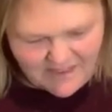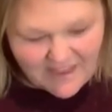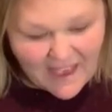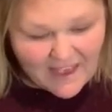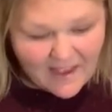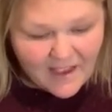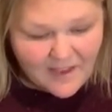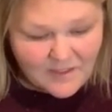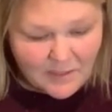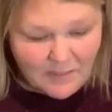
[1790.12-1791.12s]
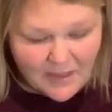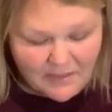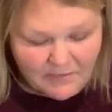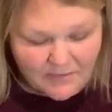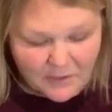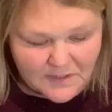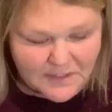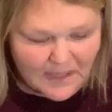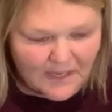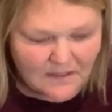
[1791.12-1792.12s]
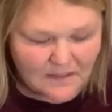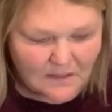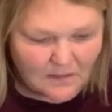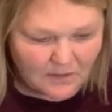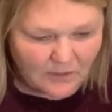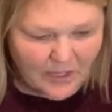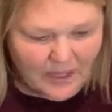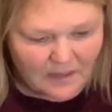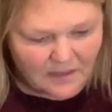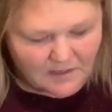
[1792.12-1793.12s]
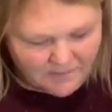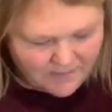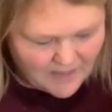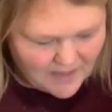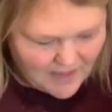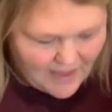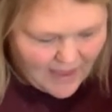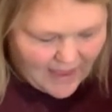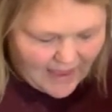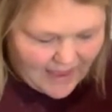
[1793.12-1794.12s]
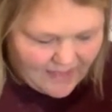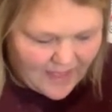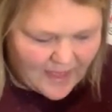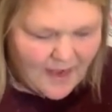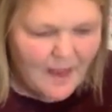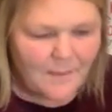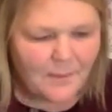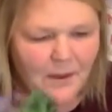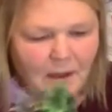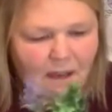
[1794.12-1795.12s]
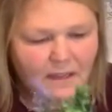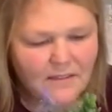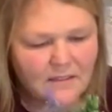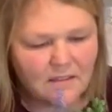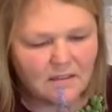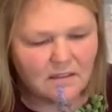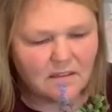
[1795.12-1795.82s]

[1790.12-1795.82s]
Yeah, so I bought the full-size glue gun, and then I bought